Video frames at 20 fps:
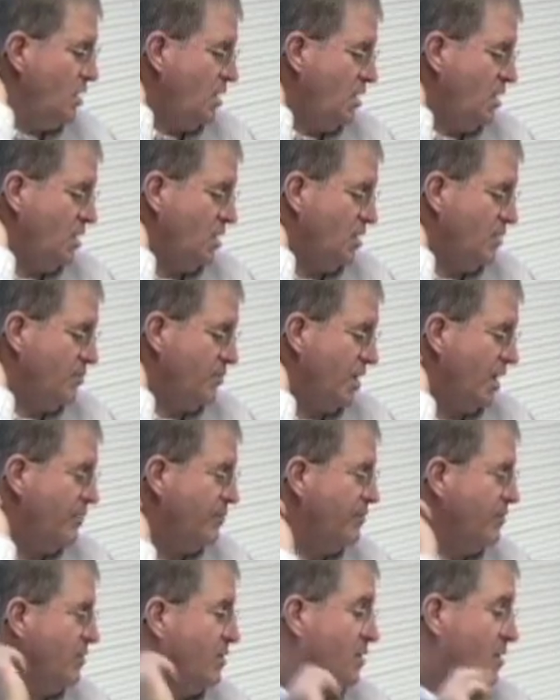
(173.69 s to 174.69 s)
in
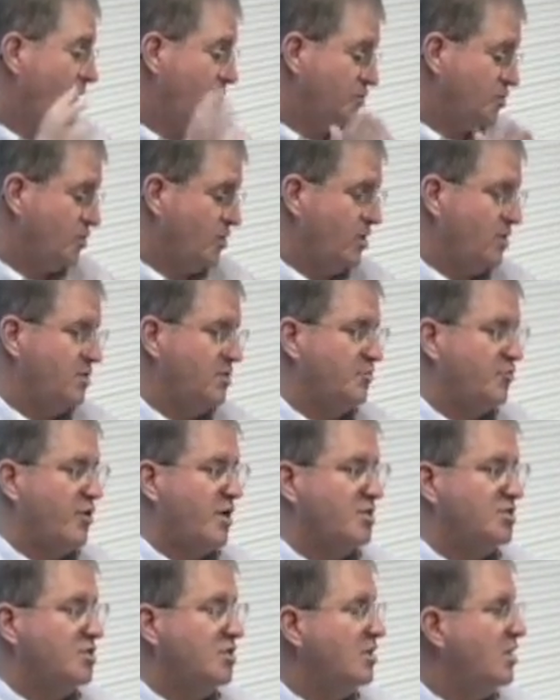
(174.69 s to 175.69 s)

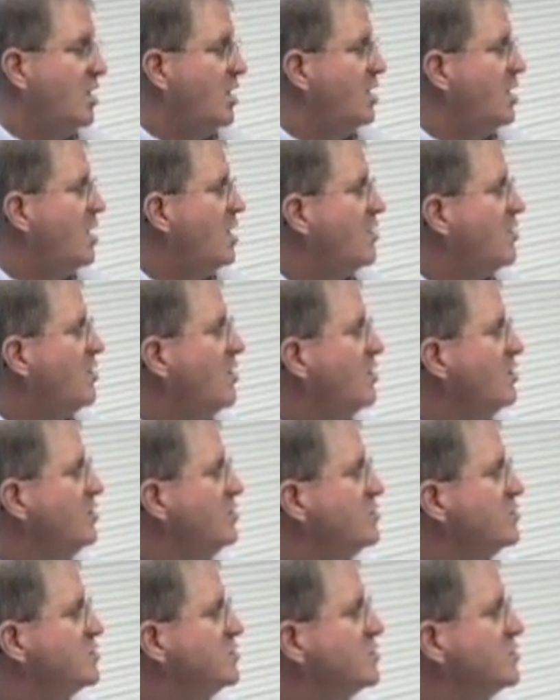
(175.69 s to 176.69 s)
depression and alcohol use